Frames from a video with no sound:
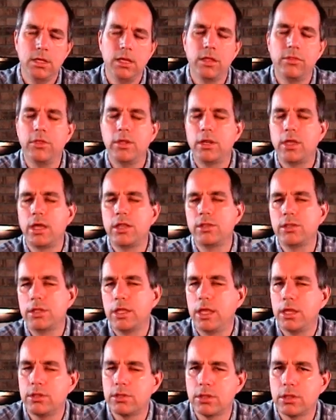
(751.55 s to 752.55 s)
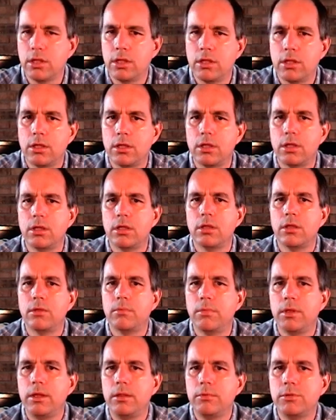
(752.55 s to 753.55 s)
In the United States,
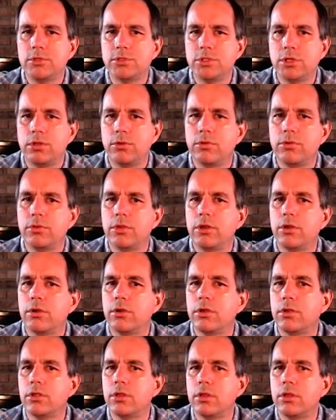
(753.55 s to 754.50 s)
many children that are